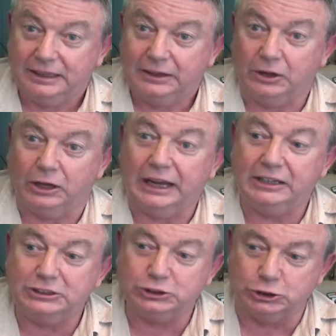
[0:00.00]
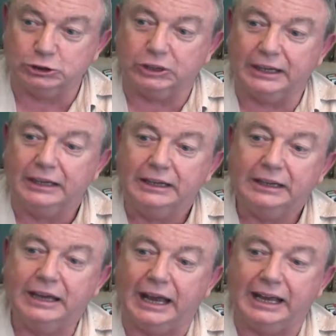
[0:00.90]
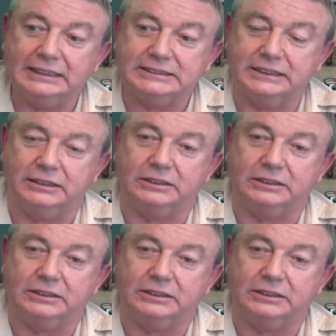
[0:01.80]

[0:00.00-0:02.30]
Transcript: And it's usually guys in their